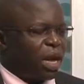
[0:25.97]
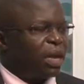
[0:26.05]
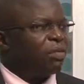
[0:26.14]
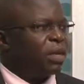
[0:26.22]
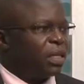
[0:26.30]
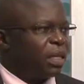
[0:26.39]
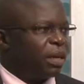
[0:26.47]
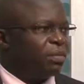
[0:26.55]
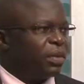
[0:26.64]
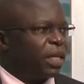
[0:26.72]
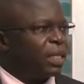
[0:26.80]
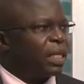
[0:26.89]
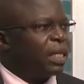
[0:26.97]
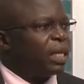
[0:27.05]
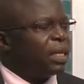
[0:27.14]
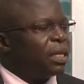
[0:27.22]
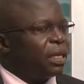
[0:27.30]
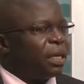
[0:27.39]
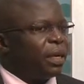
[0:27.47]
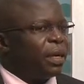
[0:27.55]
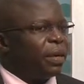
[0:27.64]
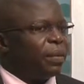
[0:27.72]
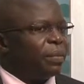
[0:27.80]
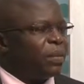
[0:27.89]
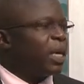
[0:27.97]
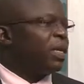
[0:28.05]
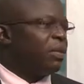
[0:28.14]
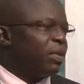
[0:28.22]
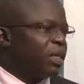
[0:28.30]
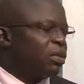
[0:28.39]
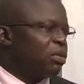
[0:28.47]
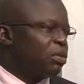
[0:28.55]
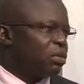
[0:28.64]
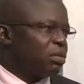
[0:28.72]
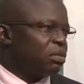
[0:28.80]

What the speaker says: adversely affect biodiversity or